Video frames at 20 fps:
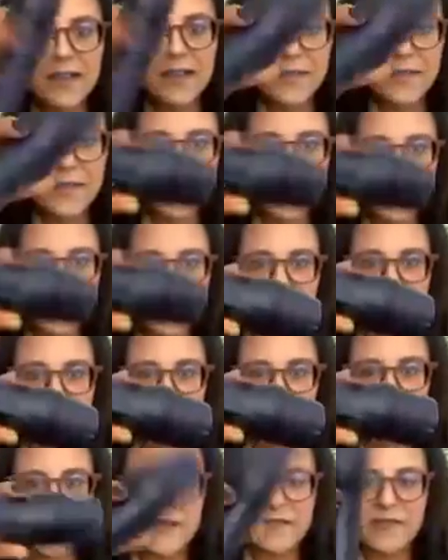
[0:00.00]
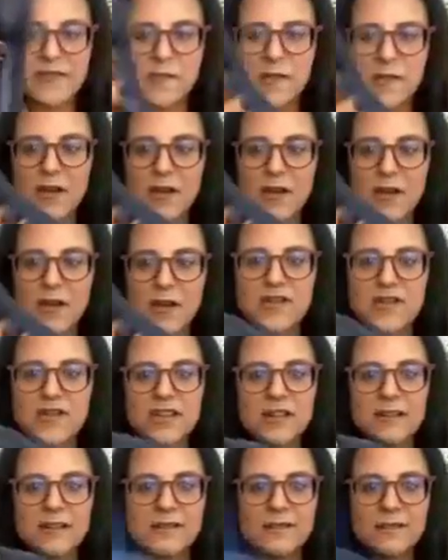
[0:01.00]
This is just a little bit of a bigger
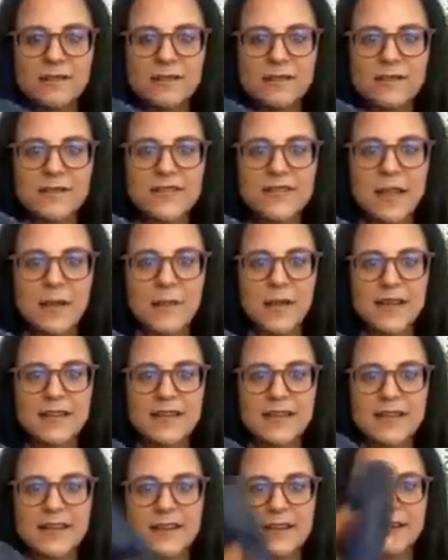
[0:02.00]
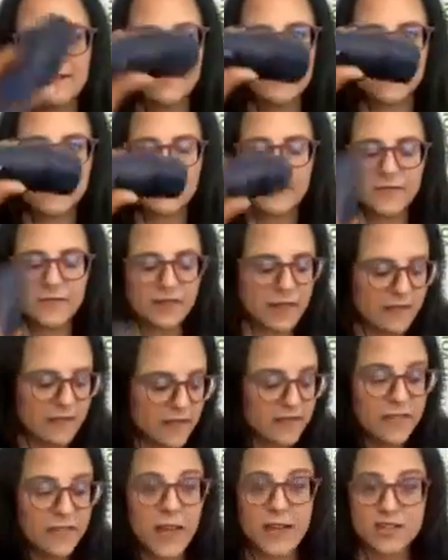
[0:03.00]
version. Same idea. Love a
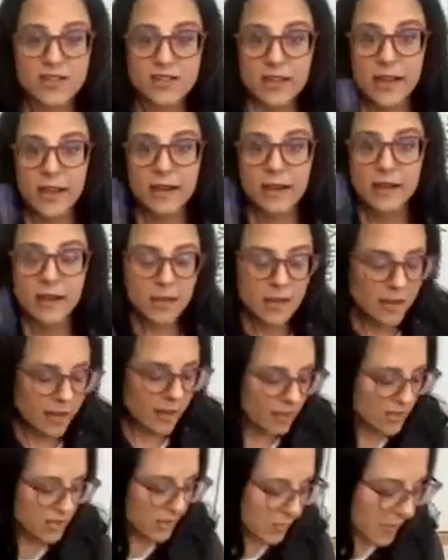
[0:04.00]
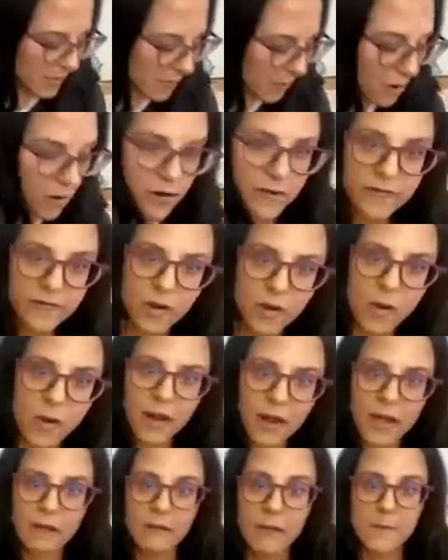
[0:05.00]
flashlight. It should be a part of your
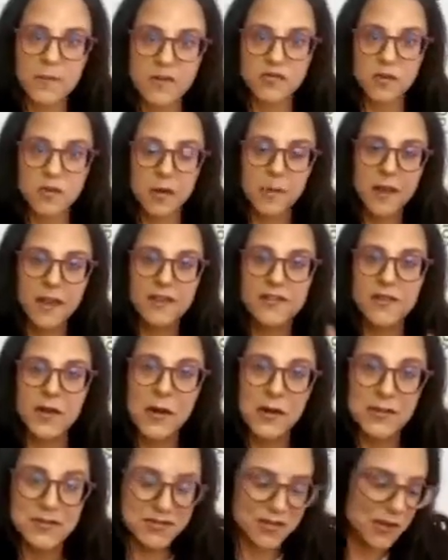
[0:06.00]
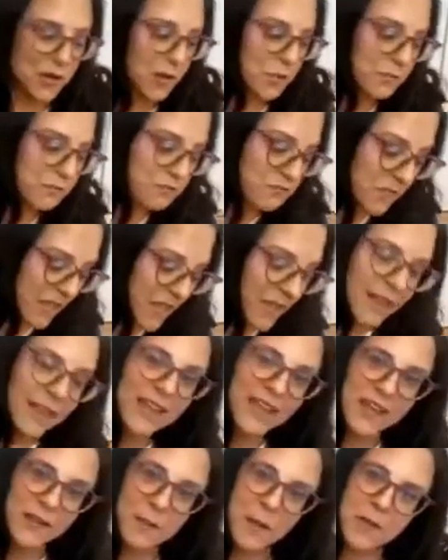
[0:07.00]
walking repertoire, because also,
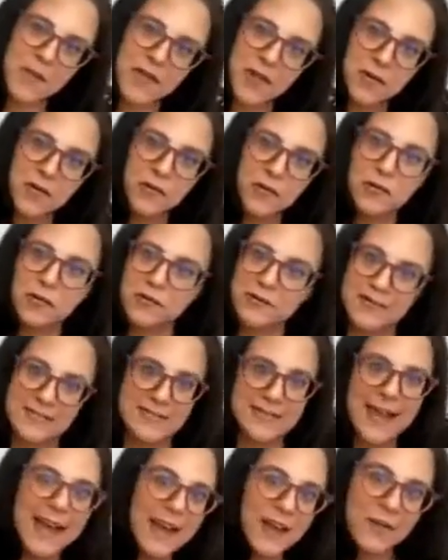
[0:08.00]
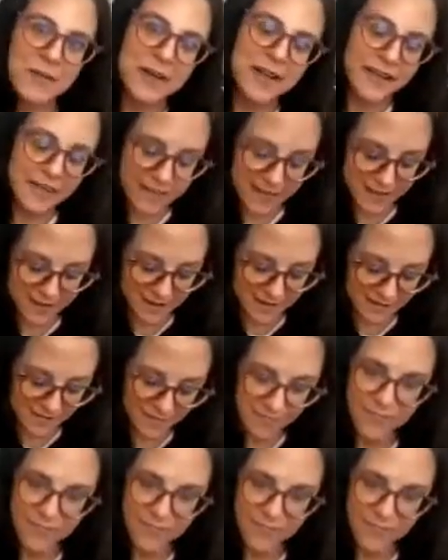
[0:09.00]
remember that whole diarrhea thing?